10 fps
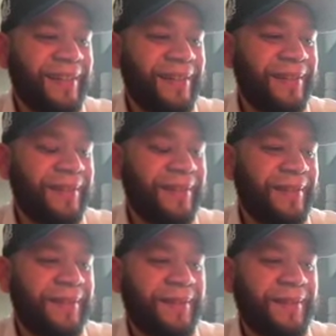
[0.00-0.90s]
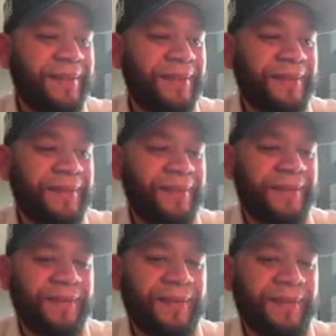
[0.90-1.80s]

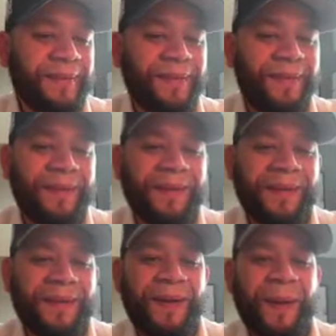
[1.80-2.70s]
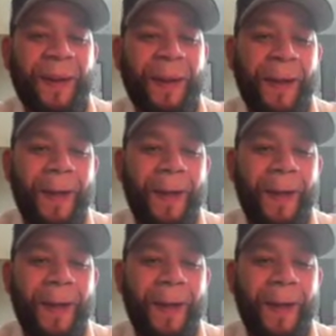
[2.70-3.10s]
(silent)